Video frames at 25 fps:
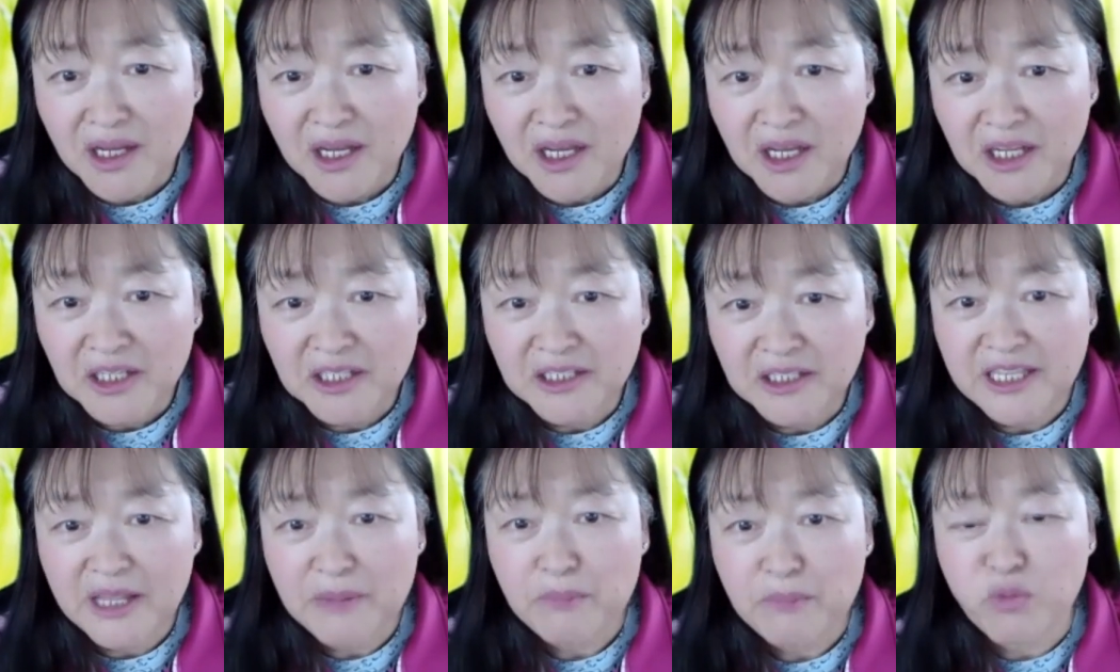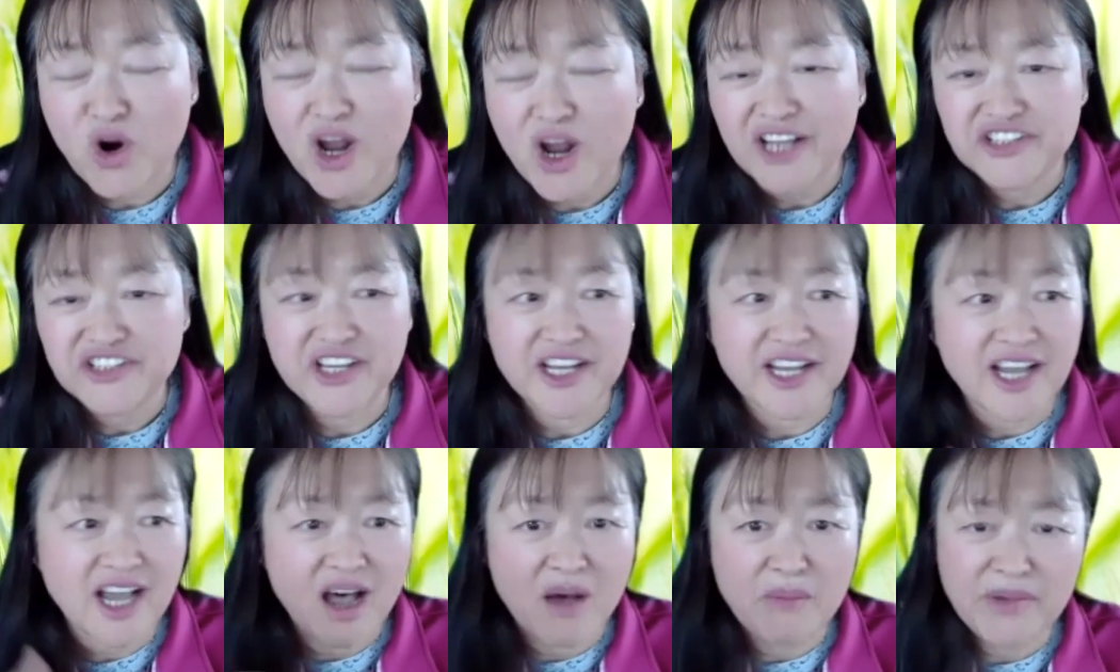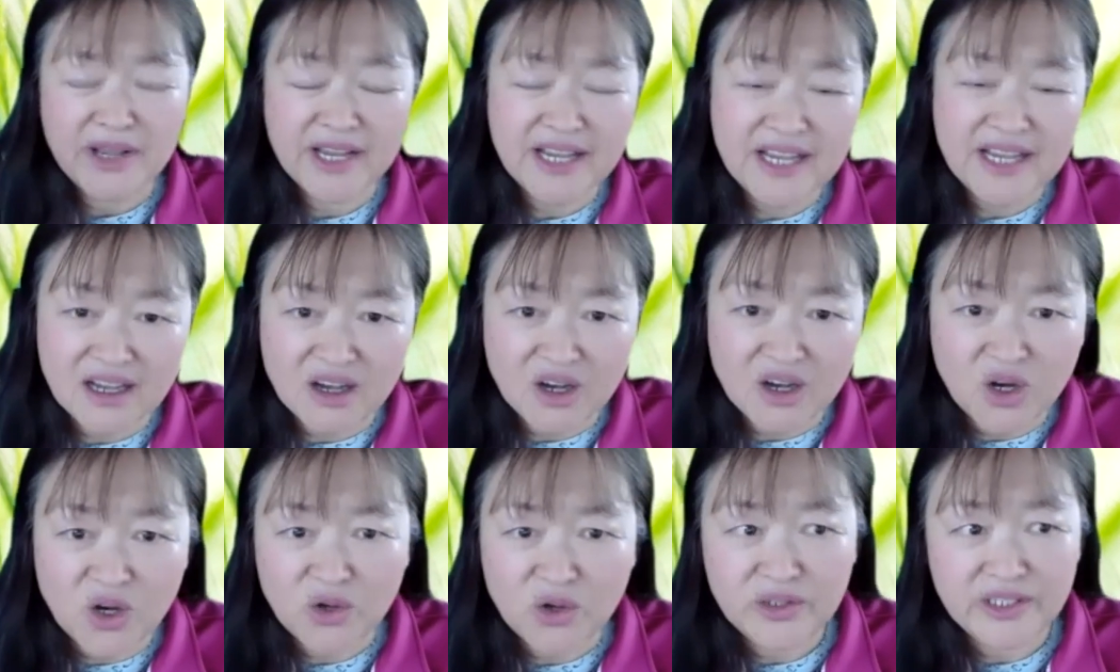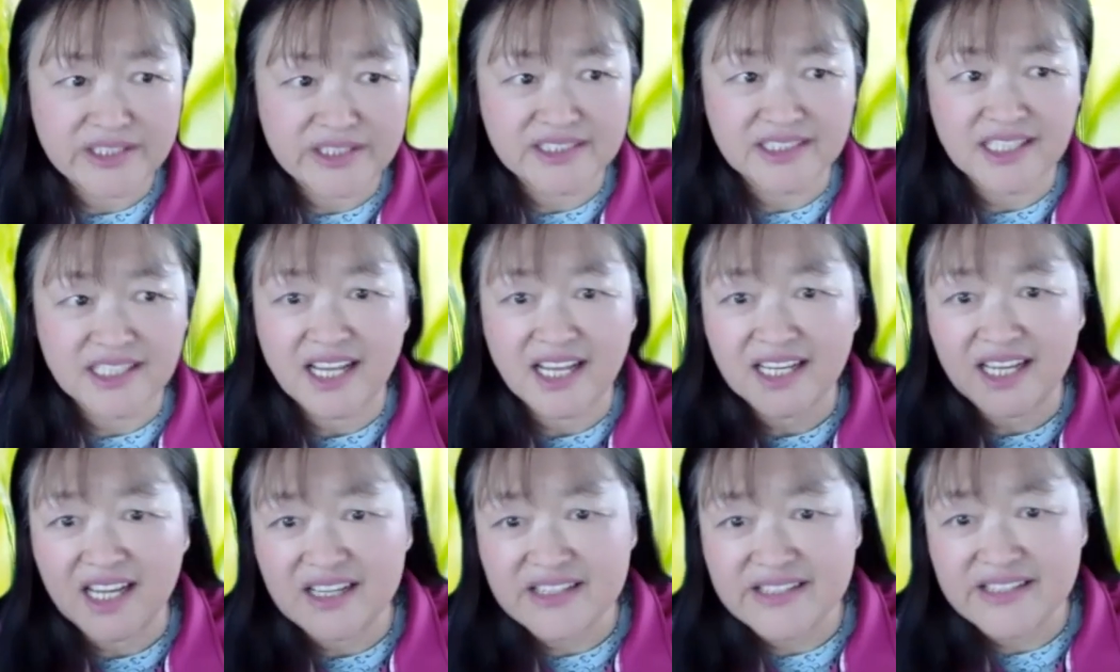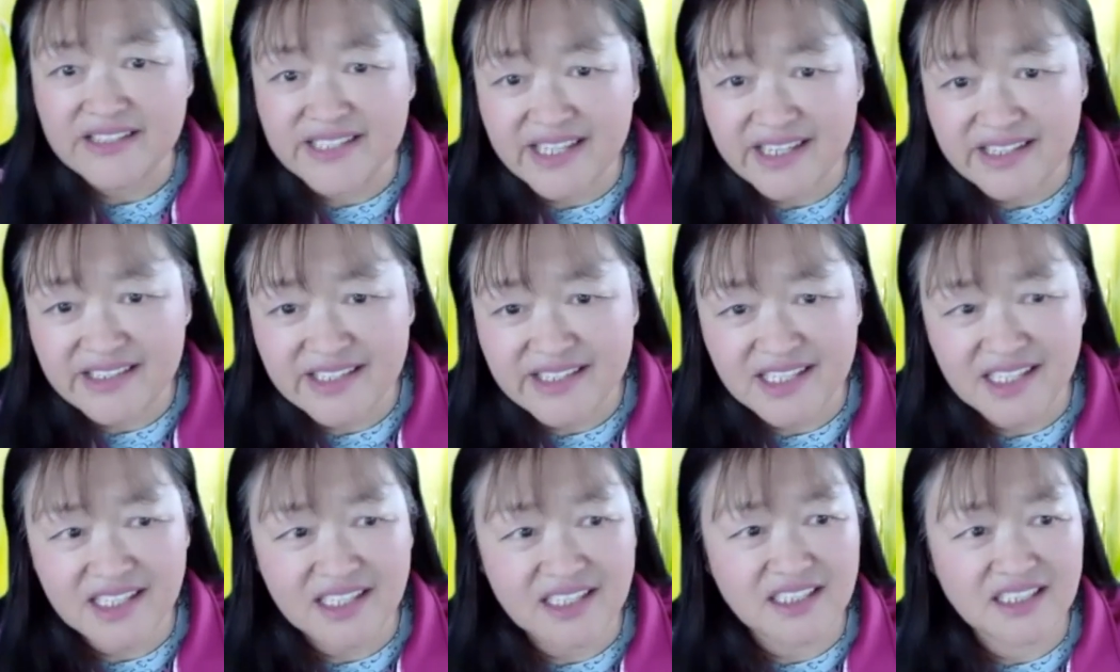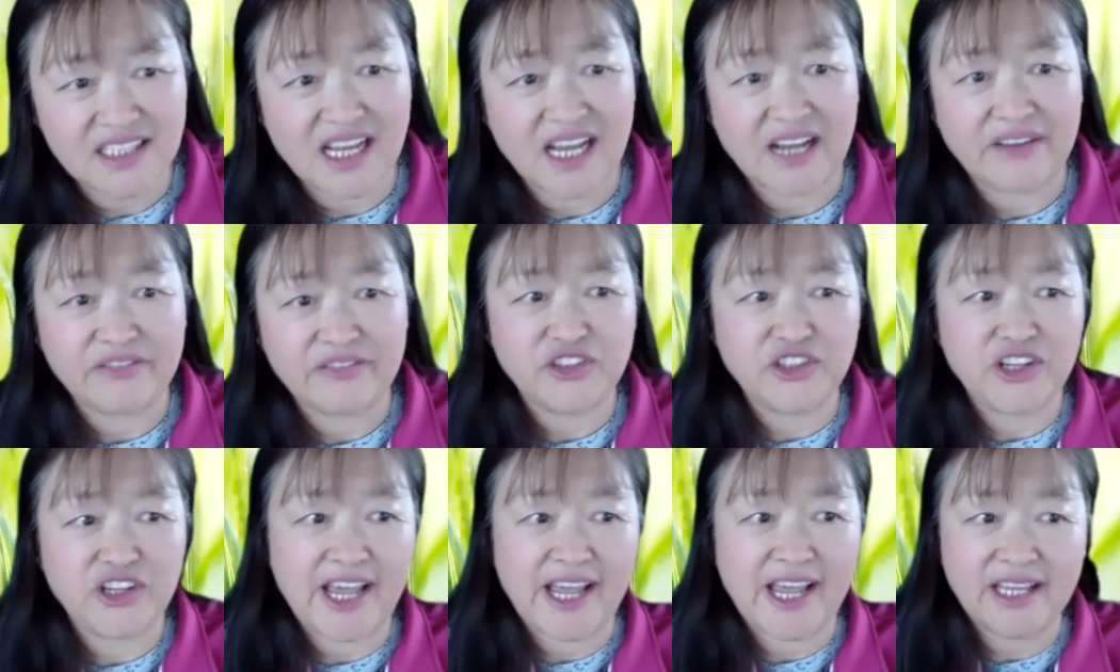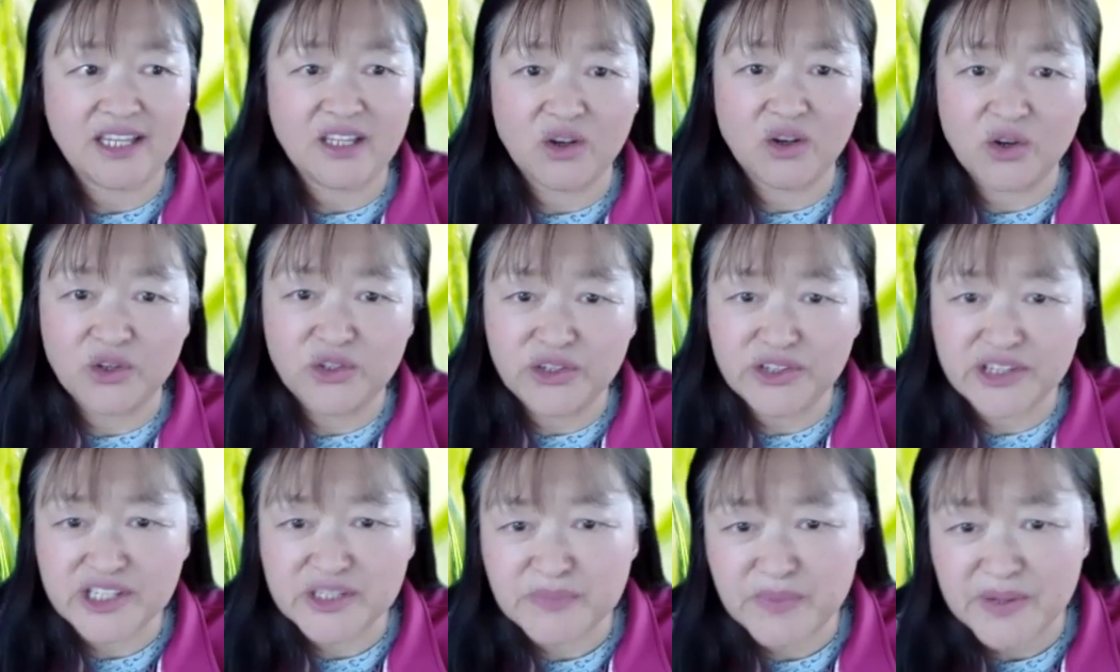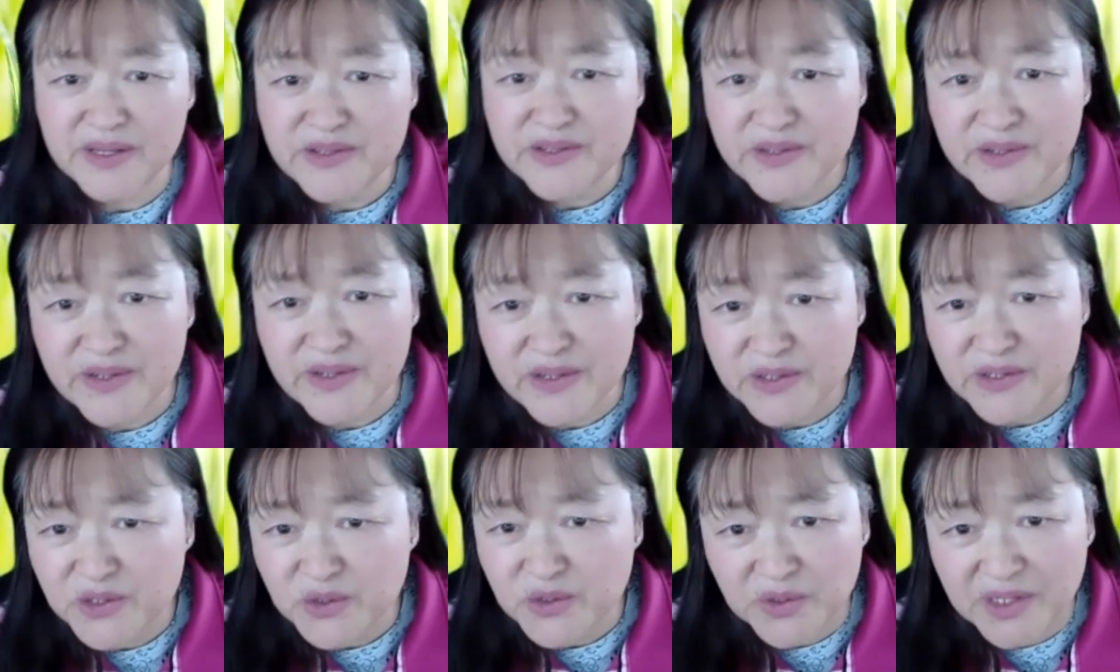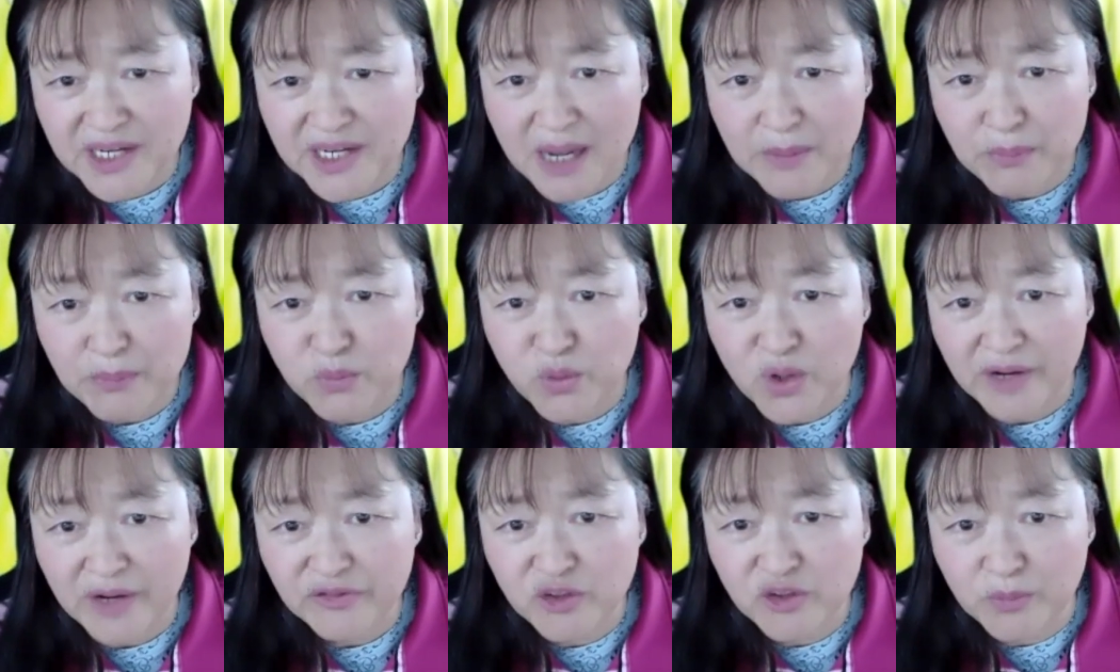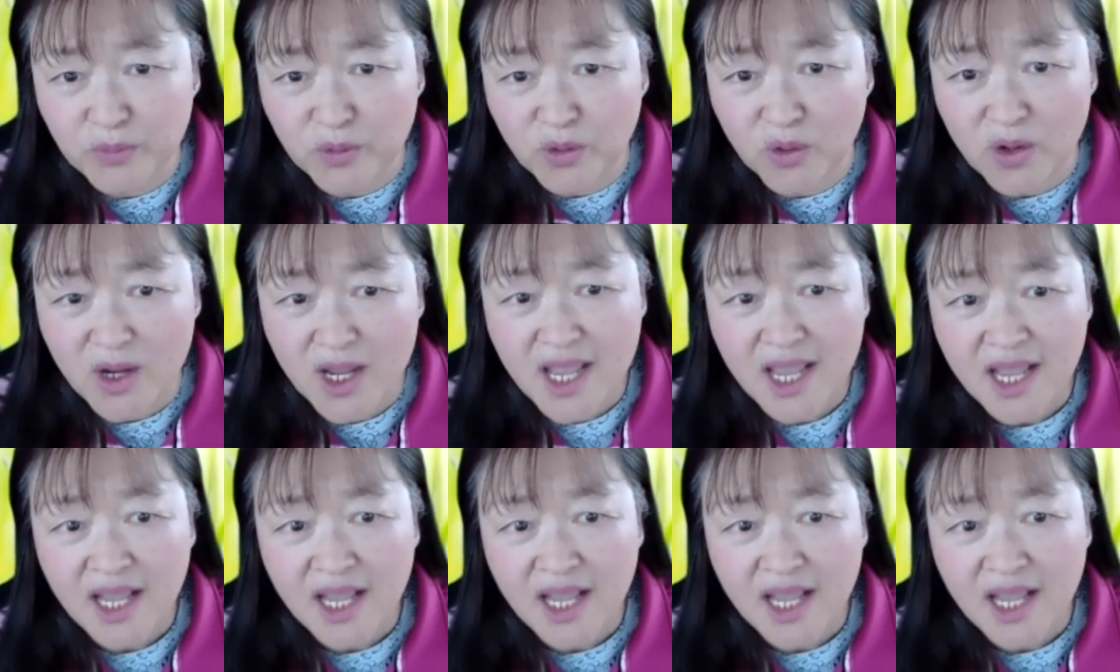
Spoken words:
And the project come and go, it's not consistent. After you add all your expenses, you are not profitable.